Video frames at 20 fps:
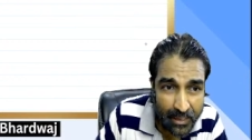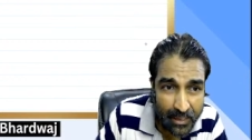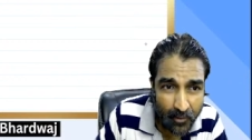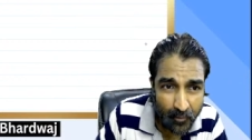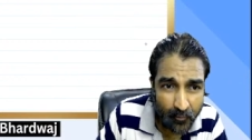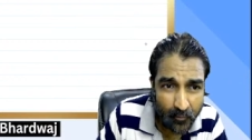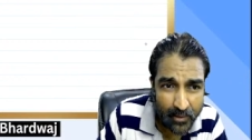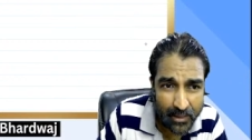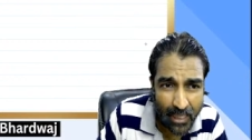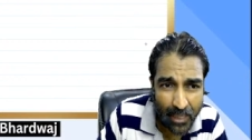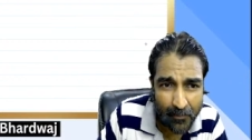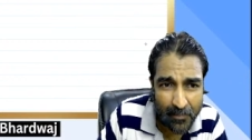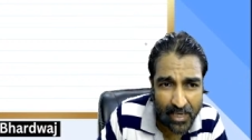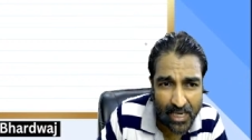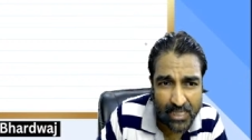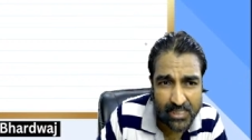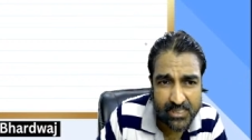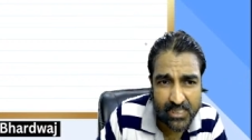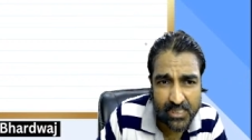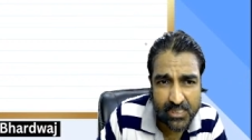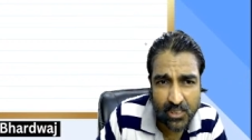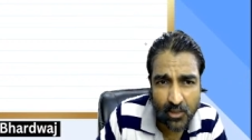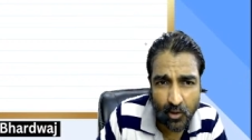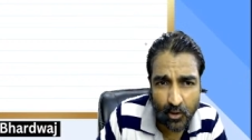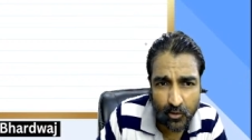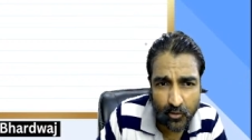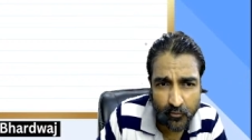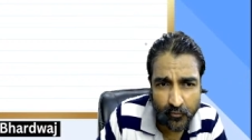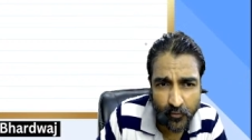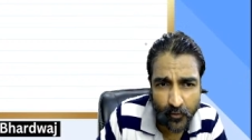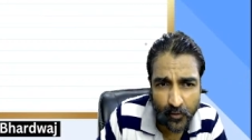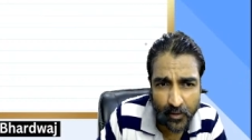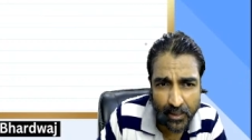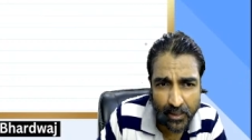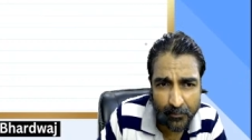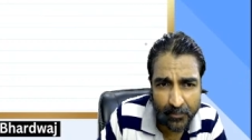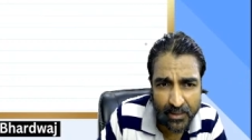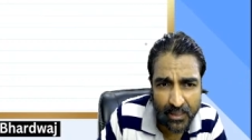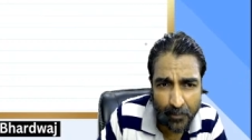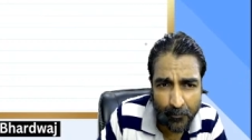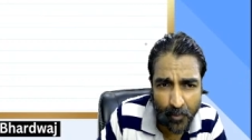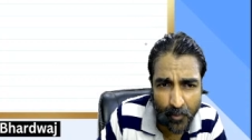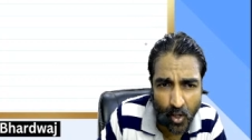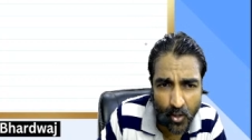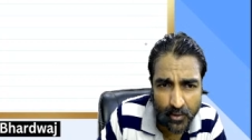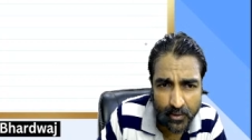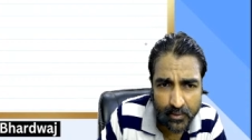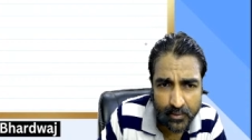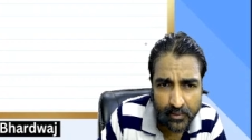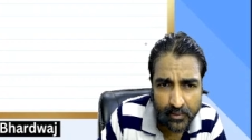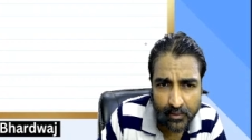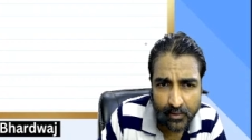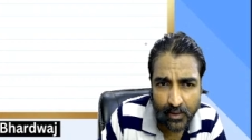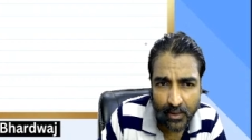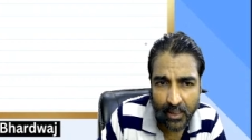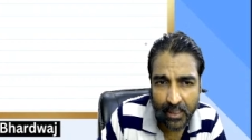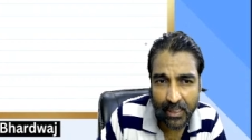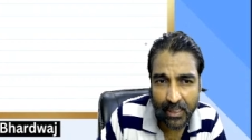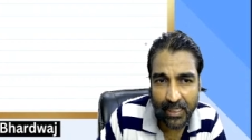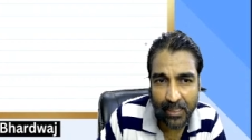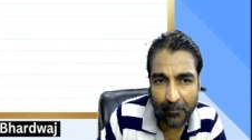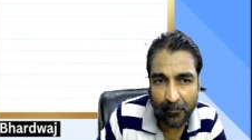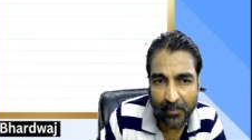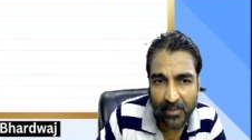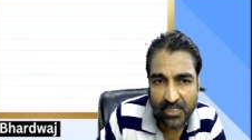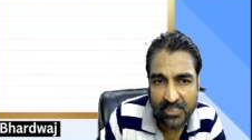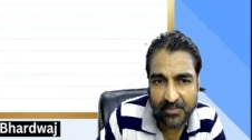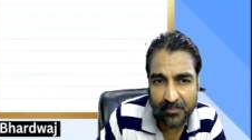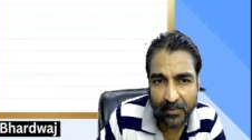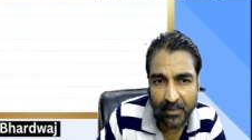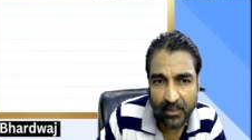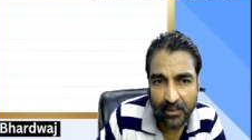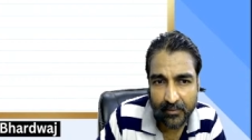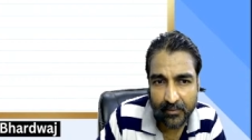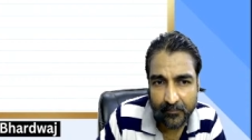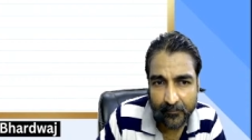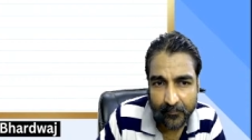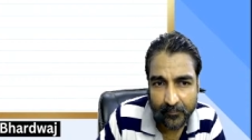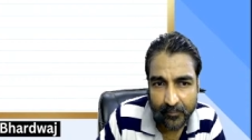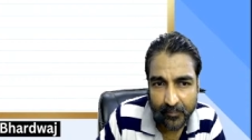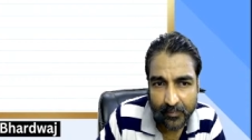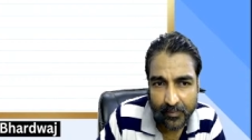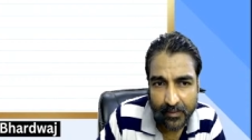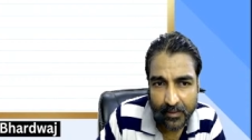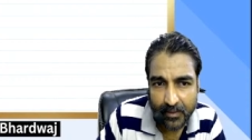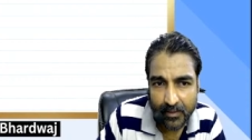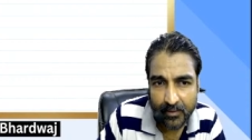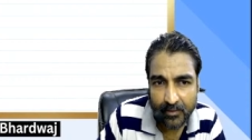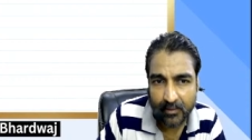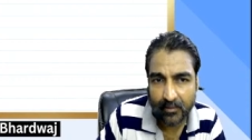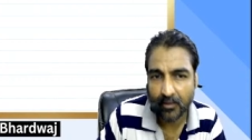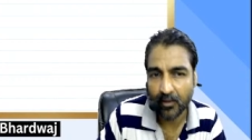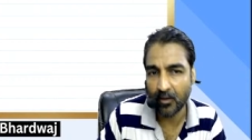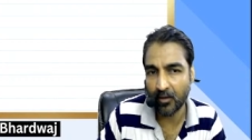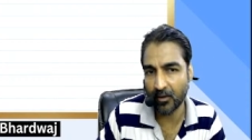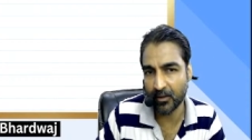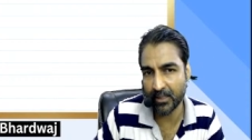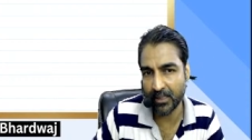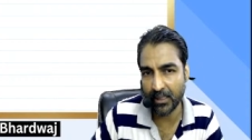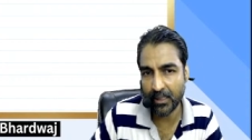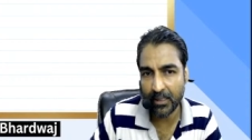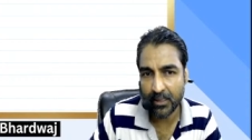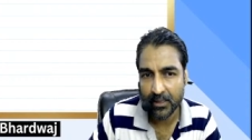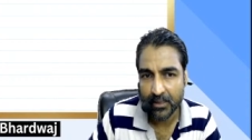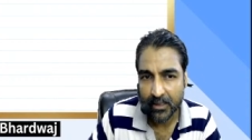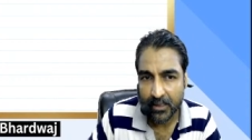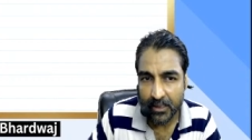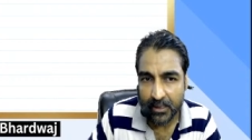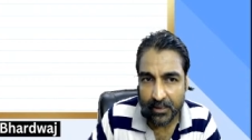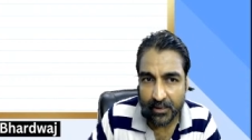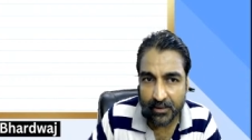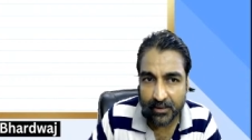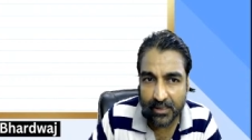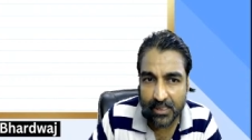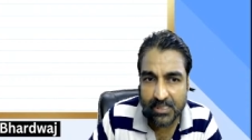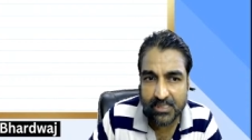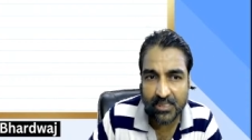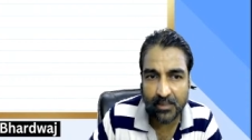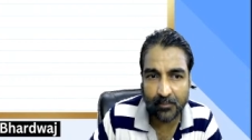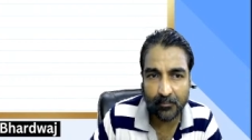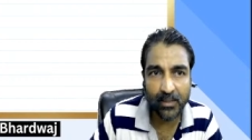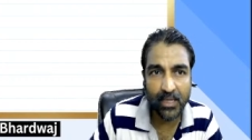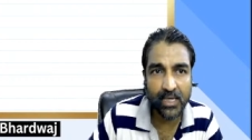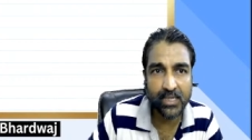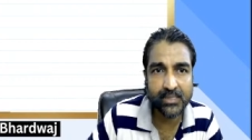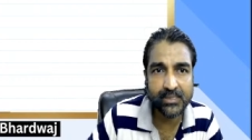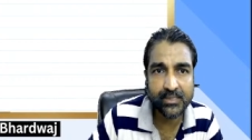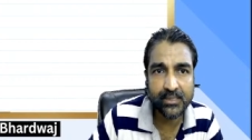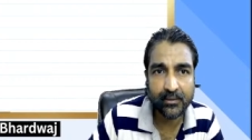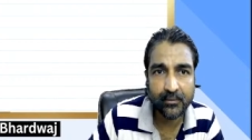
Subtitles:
we have x is equal to 4ab upon a plus b. Okay, this implies